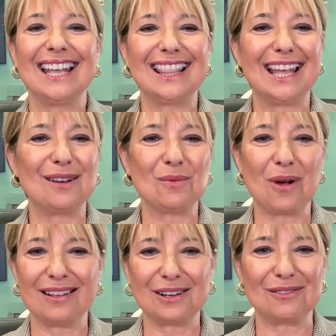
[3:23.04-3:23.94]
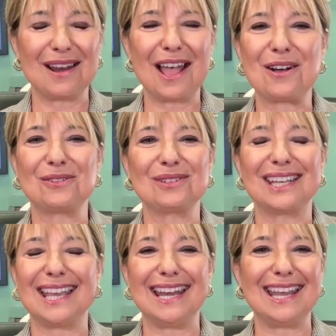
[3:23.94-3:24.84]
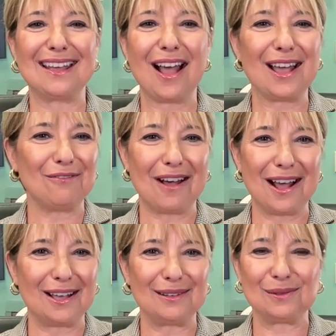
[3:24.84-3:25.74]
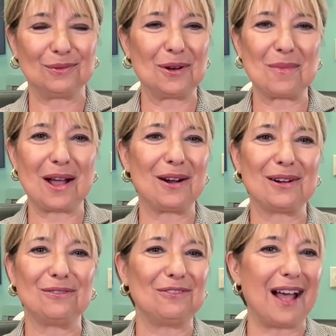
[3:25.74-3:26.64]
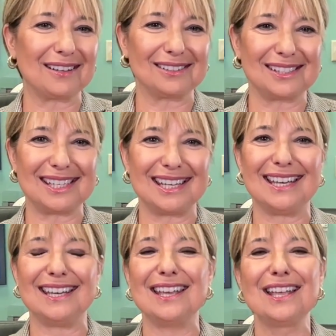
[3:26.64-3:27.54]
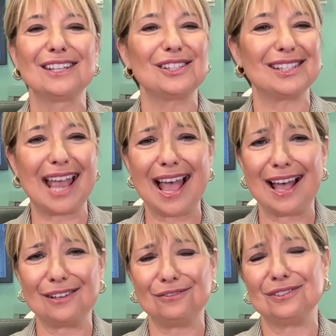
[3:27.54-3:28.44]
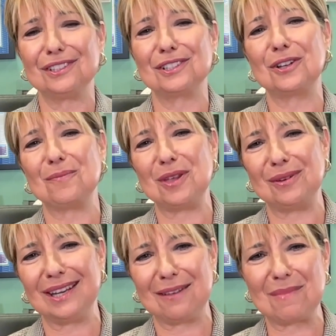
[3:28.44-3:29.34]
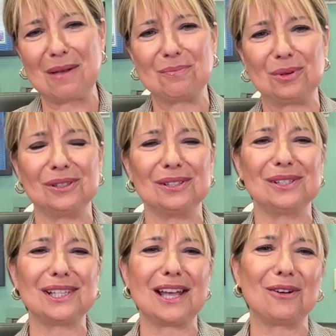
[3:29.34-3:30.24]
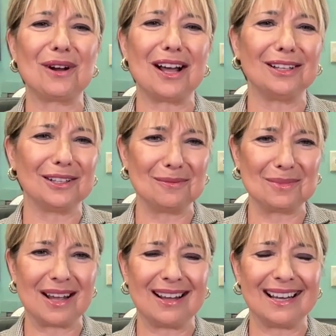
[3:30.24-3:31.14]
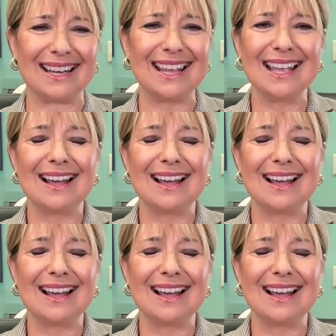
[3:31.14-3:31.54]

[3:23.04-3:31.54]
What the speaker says: and then walk around getting high fives from our faculty, staff, and community members, our alumni,